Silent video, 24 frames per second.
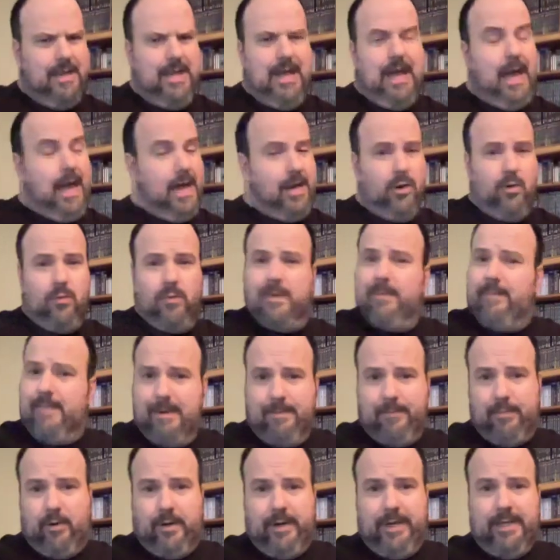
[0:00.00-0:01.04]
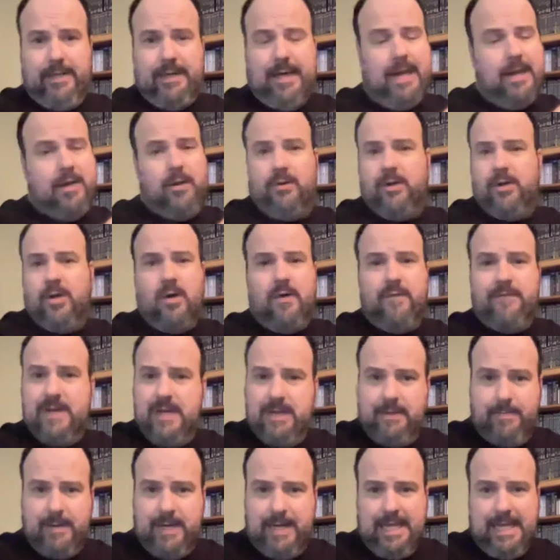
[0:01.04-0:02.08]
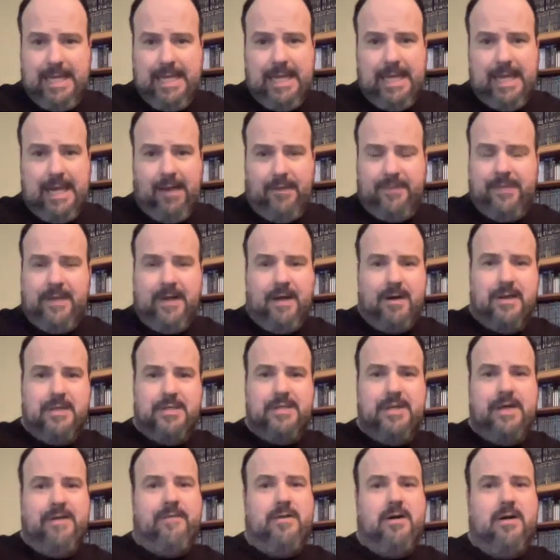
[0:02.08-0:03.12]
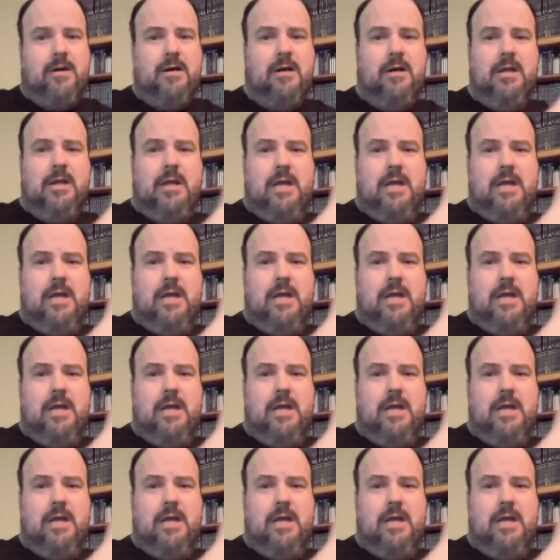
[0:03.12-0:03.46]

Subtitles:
I don't remember it. I don't know if anybody out there has ever